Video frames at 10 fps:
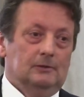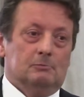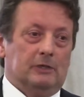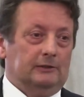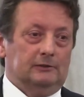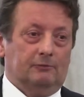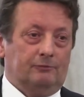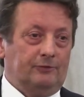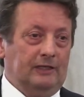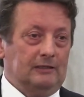Mate, you
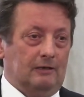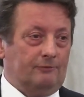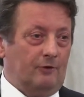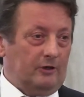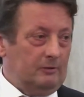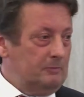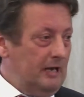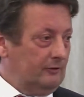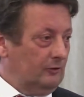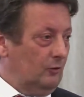end up fighting them
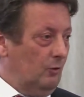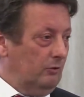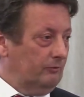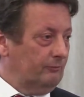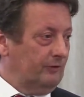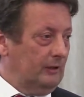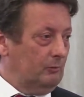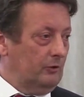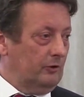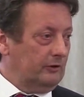out in court and fair
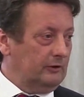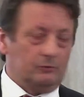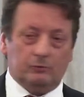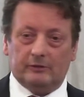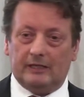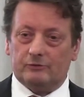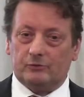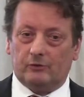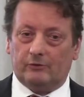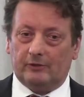work and all that
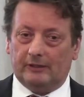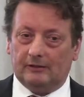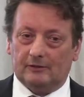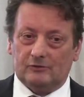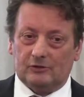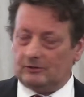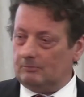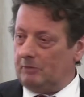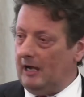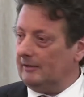sort of thing, and it's just a
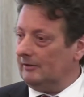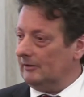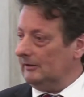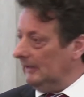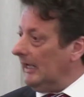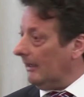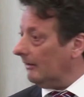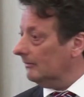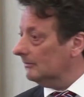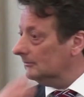pain in the
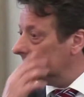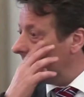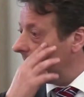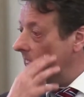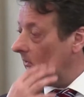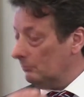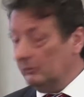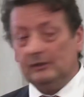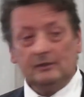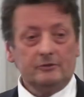neck. It
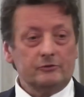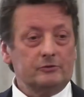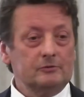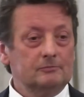really is.